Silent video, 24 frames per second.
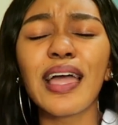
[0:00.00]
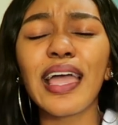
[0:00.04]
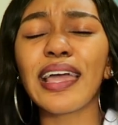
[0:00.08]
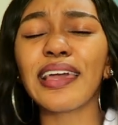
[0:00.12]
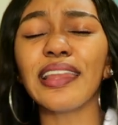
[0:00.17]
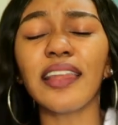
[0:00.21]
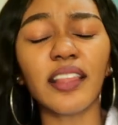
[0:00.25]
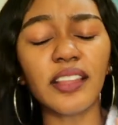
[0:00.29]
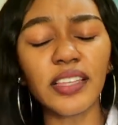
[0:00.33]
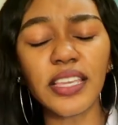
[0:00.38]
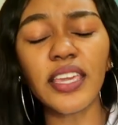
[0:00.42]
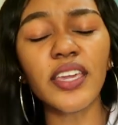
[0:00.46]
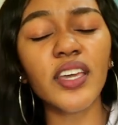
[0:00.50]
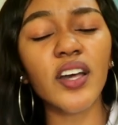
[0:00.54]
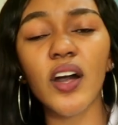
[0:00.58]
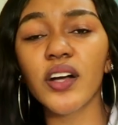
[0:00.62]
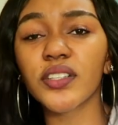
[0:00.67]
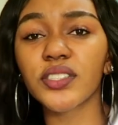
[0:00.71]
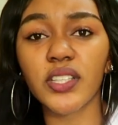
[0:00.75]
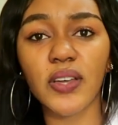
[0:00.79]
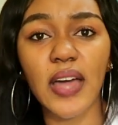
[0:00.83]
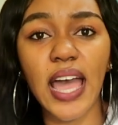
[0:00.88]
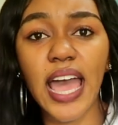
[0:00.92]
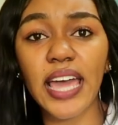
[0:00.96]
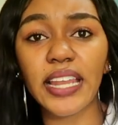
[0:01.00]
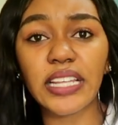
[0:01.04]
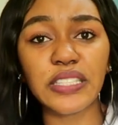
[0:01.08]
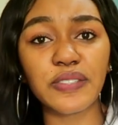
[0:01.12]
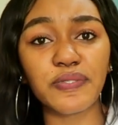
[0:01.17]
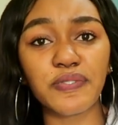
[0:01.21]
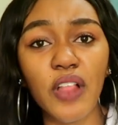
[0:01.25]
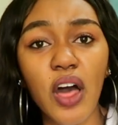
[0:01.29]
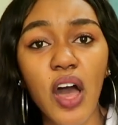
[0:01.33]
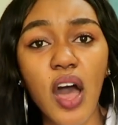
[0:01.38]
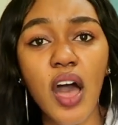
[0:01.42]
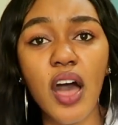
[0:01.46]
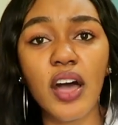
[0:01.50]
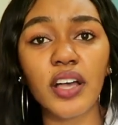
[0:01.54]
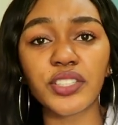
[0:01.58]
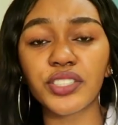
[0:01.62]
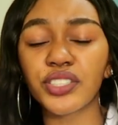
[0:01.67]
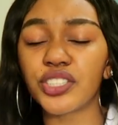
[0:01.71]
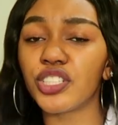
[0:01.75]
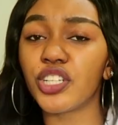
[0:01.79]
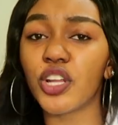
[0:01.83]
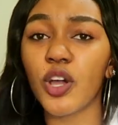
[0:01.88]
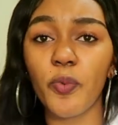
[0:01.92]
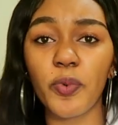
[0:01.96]
And he also had his
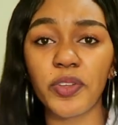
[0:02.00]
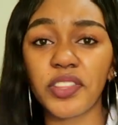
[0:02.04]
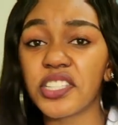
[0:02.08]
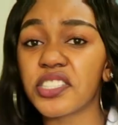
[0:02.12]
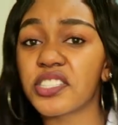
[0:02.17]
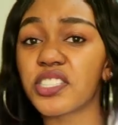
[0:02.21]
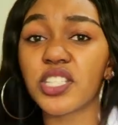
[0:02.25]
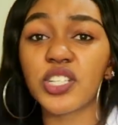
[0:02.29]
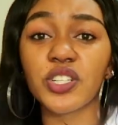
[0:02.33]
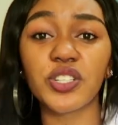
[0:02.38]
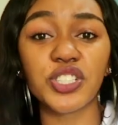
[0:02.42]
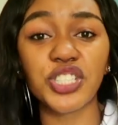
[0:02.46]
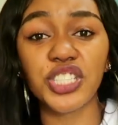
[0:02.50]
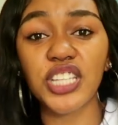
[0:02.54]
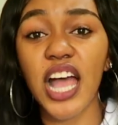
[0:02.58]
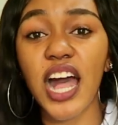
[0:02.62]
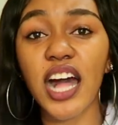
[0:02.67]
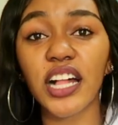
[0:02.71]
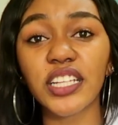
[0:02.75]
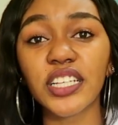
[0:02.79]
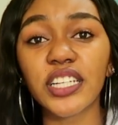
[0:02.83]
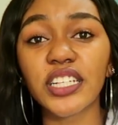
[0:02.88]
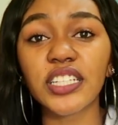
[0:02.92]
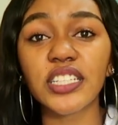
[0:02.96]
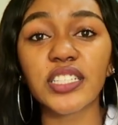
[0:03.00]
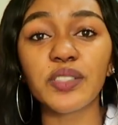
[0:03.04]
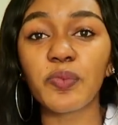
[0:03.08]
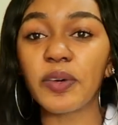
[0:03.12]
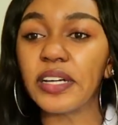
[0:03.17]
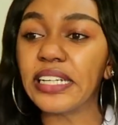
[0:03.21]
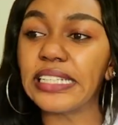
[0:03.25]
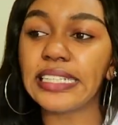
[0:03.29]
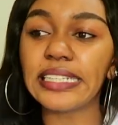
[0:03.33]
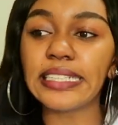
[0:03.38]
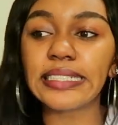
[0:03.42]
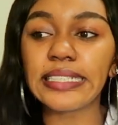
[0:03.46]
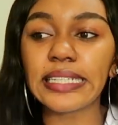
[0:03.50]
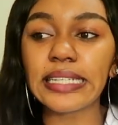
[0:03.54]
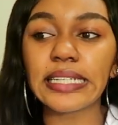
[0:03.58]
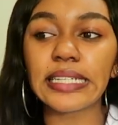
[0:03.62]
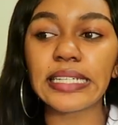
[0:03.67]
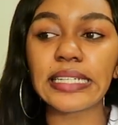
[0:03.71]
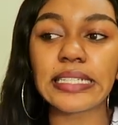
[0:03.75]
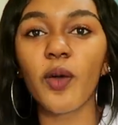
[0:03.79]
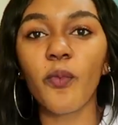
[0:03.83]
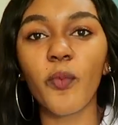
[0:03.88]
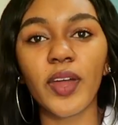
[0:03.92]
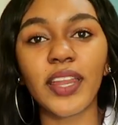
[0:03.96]
flaws, you know, with his little childhood, what he
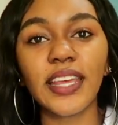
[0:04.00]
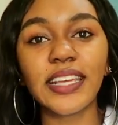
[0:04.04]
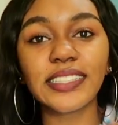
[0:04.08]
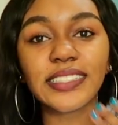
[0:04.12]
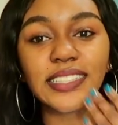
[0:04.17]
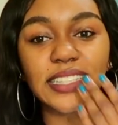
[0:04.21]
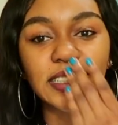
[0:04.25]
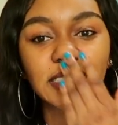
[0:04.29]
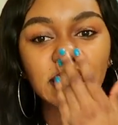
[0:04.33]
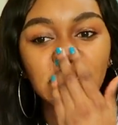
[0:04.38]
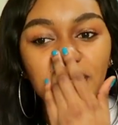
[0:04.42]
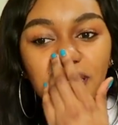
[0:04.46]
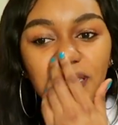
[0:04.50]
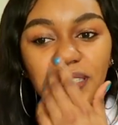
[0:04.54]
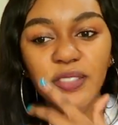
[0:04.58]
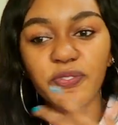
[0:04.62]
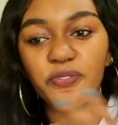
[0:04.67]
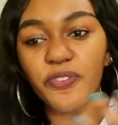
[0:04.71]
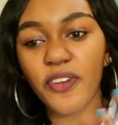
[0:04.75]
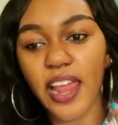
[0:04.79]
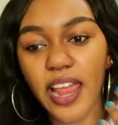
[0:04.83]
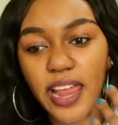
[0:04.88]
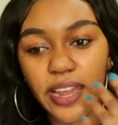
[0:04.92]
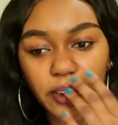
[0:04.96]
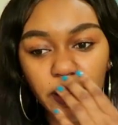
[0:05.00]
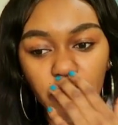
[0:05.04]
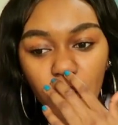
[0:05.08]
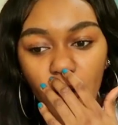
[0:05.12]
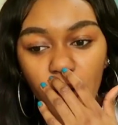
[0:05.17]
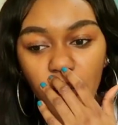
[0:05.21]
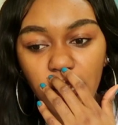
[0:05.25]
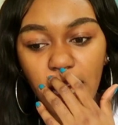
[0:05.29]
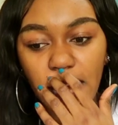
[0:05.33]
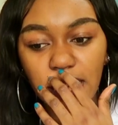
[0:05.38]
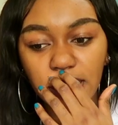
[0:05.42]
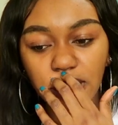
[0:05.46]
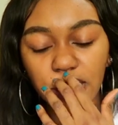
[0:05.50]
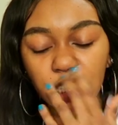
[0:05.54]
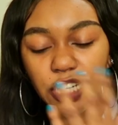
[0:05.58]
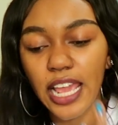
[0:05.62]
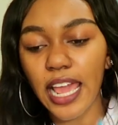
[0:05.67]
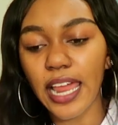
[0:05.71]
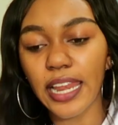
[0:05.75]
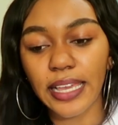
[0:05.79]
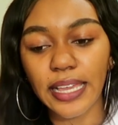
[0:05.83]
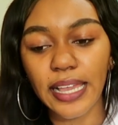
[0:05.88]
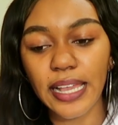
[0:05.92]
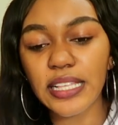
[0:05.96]
did to his friend and all that
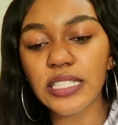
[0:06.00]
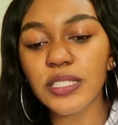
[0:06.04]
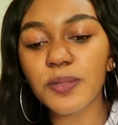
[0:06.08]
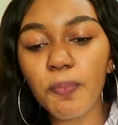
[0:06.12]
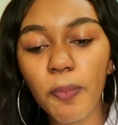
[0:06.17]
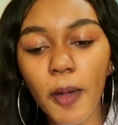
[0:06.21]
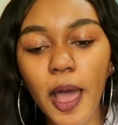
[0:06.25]
shenanigans.